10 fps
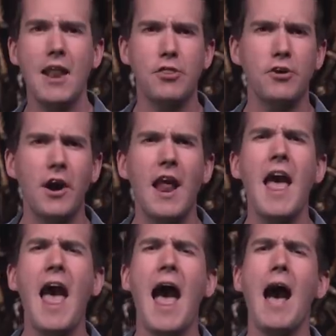and thought,
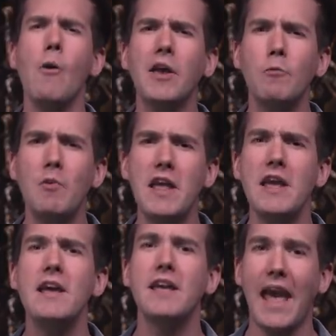how can we
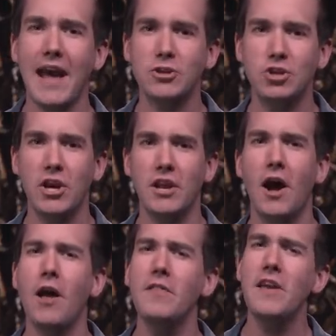cash in
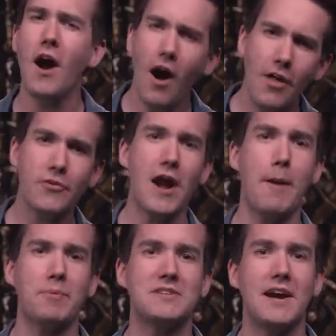on the other
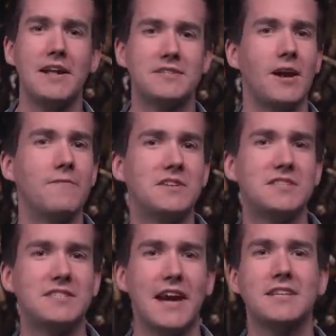appetites of this
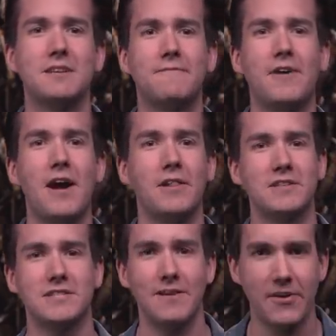sex and
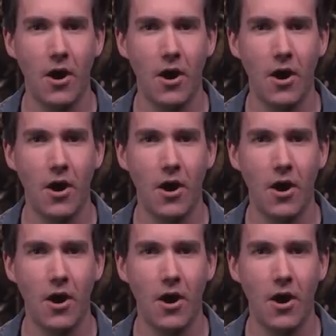violence loving